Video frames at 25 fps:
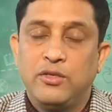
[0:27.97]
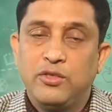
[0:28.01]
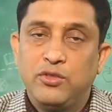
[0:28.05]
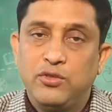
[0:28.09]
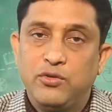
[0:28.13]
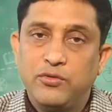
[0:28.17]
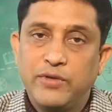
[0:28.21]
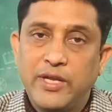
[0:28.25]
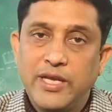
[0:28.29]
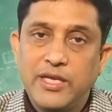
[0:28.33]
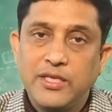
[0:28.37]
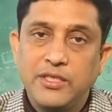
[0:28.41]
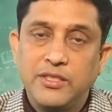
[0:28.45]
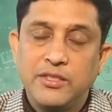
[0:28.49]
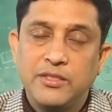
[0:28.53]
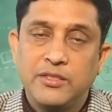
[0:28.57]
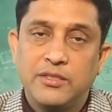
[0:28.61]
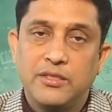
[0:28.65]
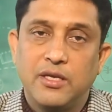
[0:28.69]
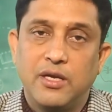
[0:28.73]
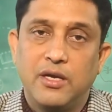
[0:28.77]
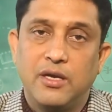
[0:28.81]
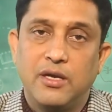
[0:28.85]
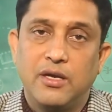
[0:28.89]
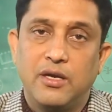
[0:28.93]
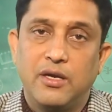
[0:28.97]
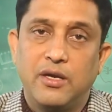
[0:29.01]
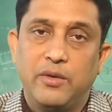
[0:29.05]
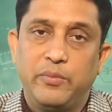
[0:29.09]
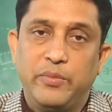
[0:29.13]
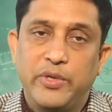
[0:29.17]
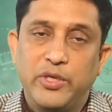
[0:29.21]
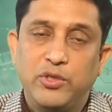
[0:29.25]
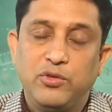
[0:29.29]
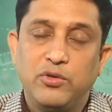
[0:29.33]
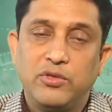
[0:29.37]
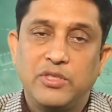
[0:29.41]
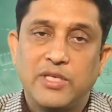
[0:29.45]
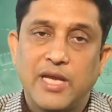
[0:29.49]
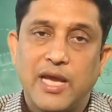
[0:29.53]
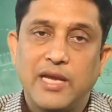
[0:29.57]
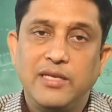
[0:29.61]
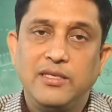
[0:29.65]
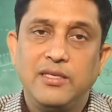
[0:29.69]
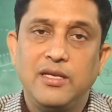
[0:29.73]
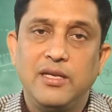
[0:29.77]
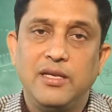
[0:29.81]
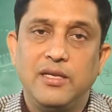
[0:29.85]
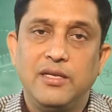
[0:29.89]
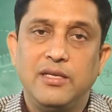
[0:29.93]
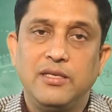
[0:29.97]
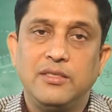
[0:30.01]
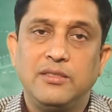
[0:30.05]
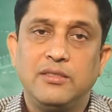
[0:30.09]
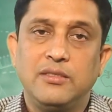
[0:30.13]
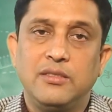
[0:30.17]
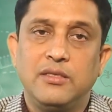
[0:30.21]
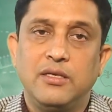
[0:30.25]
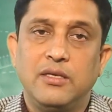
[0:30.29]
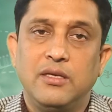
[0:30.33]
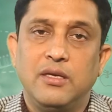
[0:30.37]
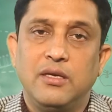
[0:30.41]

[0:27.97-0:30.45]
Today's video title is